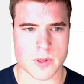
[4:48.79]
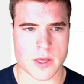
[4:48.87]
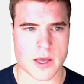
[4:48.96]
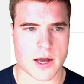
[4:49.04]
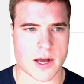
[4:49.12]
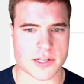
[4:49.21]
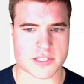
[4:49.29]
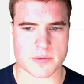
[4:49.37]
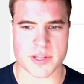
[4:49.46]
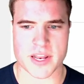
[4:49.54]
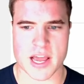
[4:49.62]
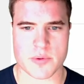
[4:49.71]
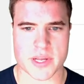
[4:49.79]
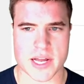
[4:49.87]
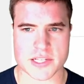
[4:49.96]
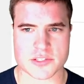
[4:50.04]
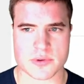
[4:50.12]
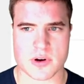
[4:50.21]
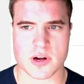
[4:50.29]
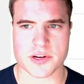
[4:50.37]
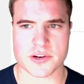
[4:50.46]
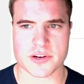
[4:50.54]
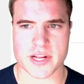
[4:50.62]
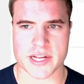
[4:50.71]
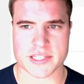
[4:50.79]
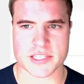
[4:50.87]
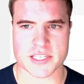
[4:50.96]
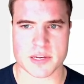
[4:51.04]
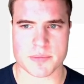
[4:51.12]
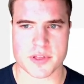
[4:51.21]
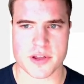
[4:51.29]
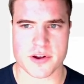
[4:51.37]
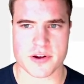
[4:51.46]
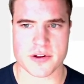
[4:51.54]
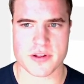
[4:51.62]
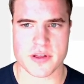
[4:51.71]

Awesome, and now we got to 100, and I can see up here,